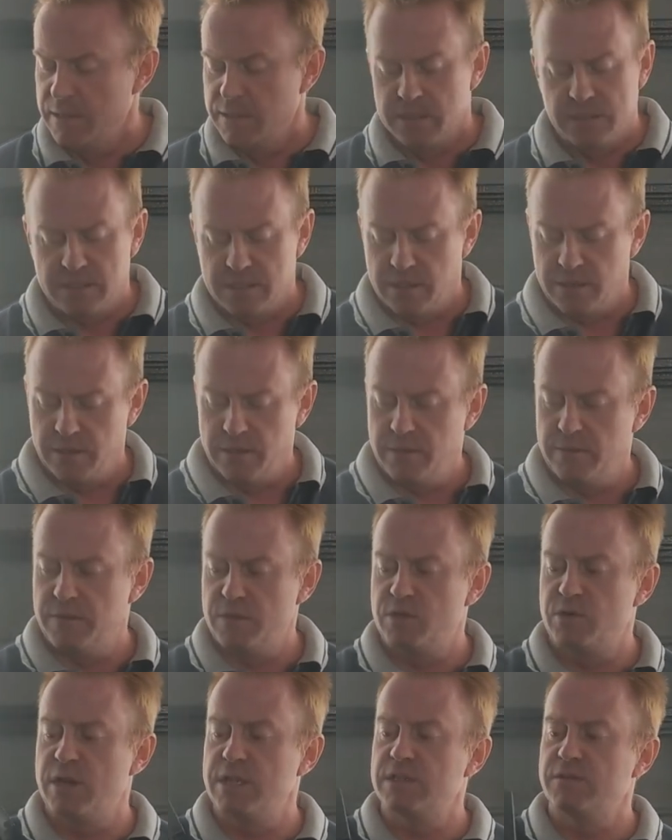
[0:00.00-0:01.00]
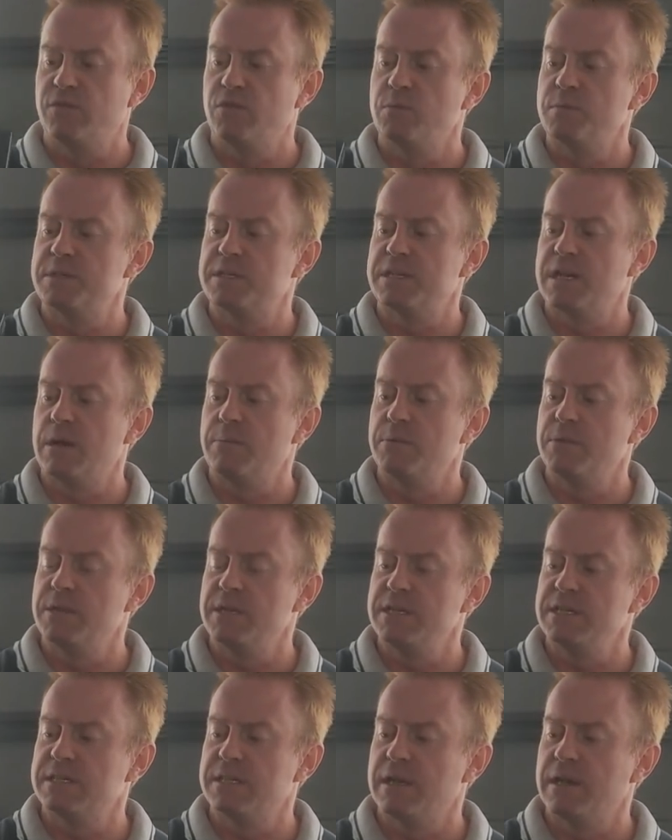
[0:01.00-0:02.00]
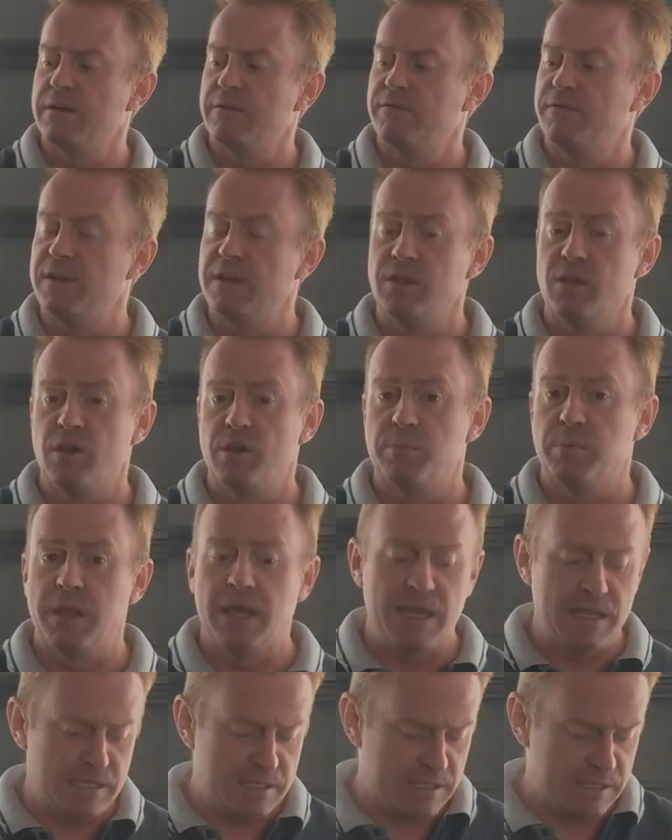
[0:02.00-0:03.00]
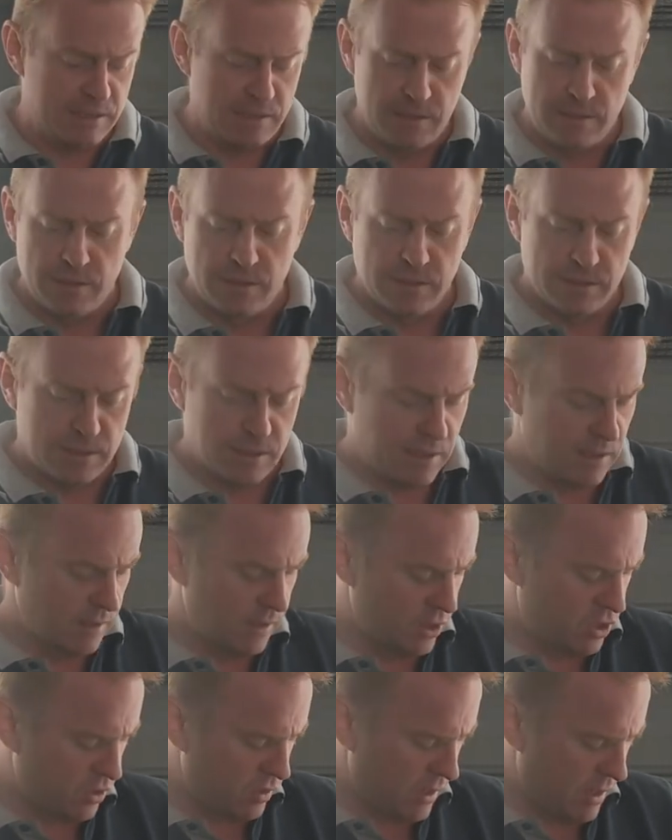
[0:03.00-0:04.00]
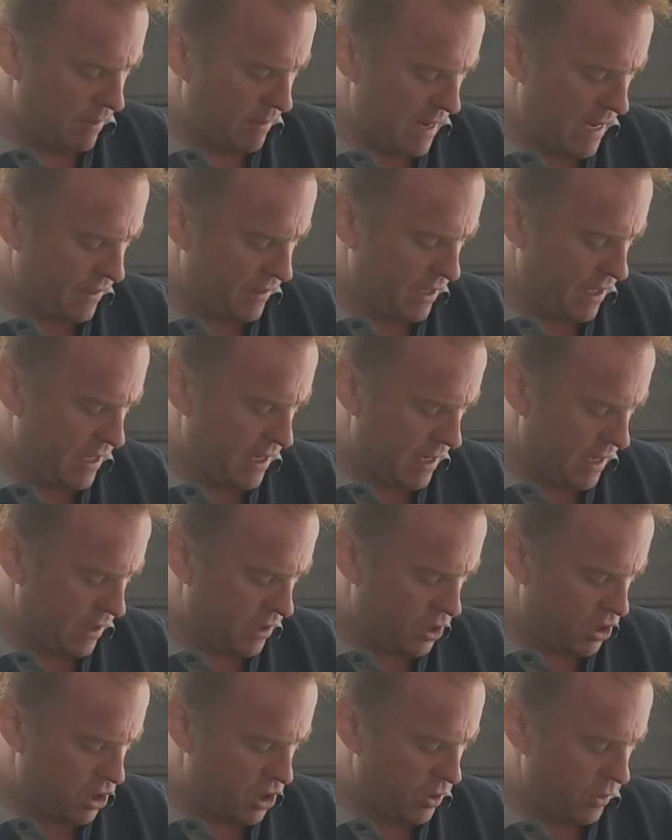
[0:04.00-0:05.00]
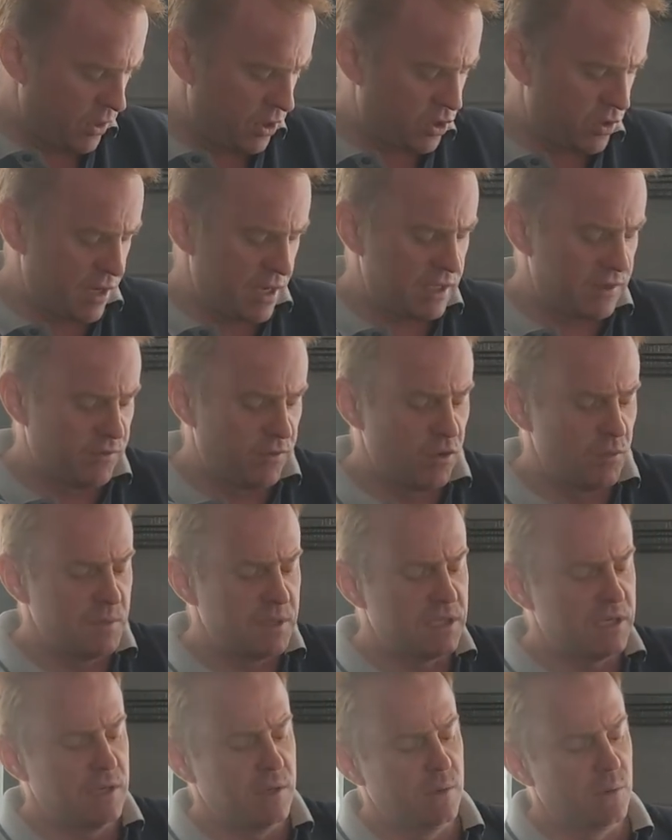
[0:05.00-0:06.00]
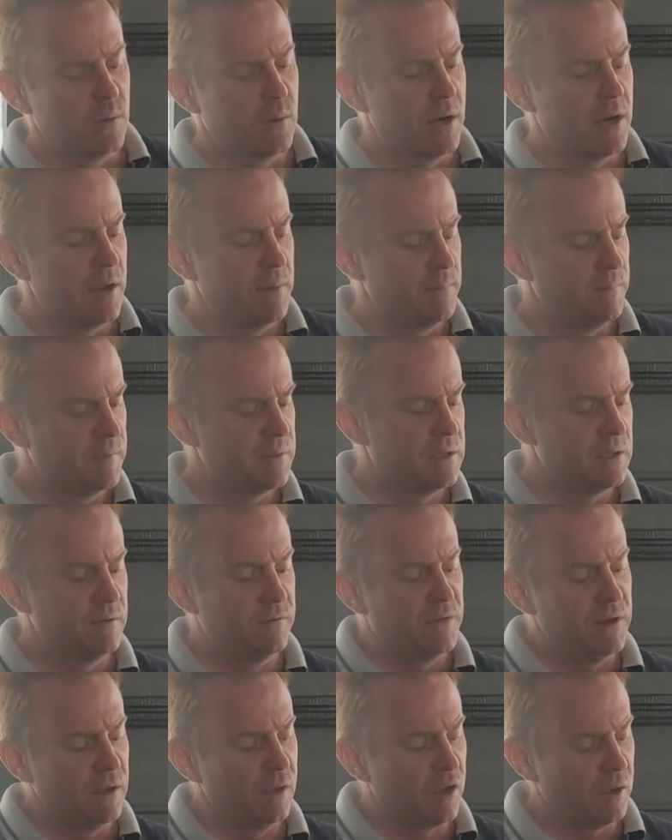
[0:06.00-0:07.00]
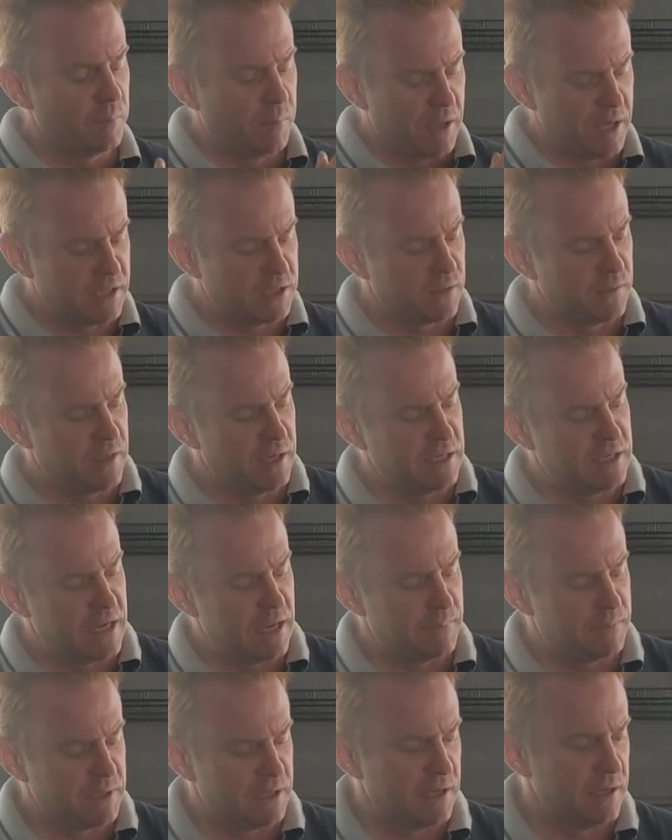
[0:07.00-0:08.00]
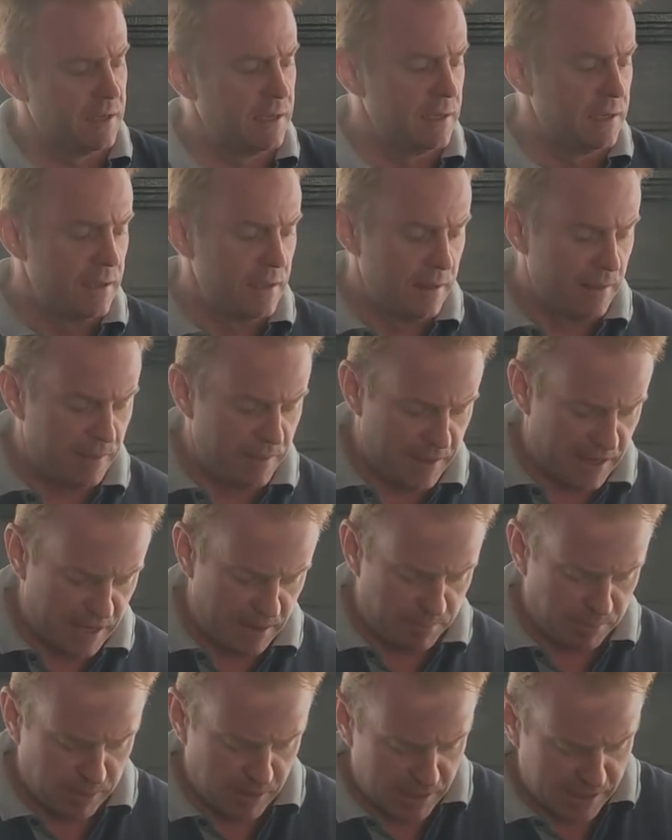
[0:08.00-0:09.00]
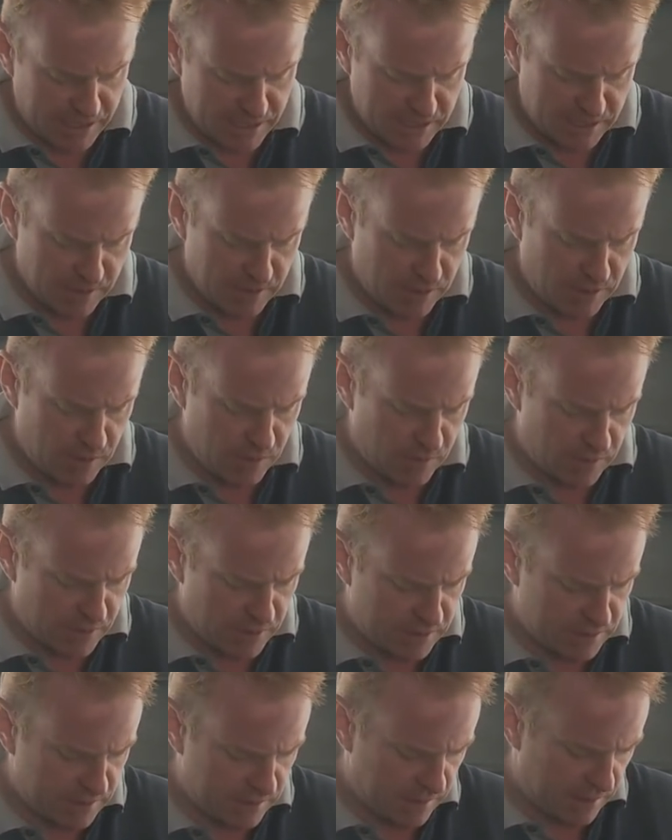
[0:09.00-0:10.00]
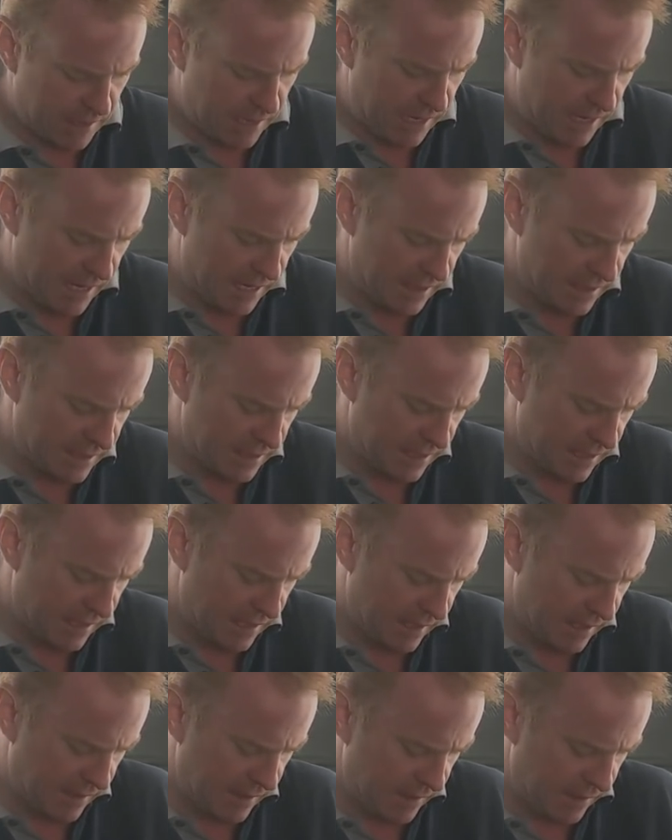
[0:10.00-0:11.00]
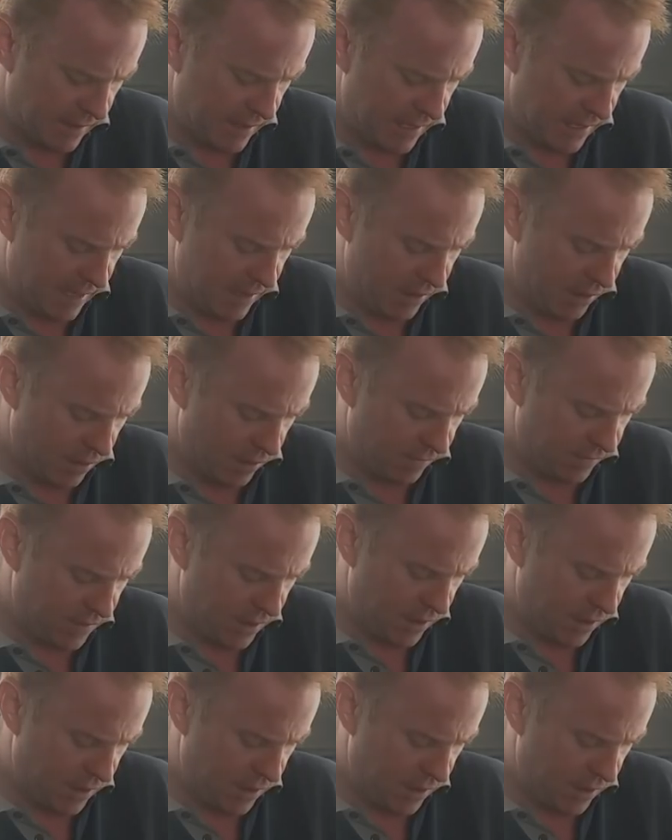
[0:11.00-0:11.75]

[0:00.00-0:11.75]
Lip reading: So the transformers come with these V-lock plates. So you literally mount the two of the transformers to your to the V-lock plates on the adapter. they plug into the unit and off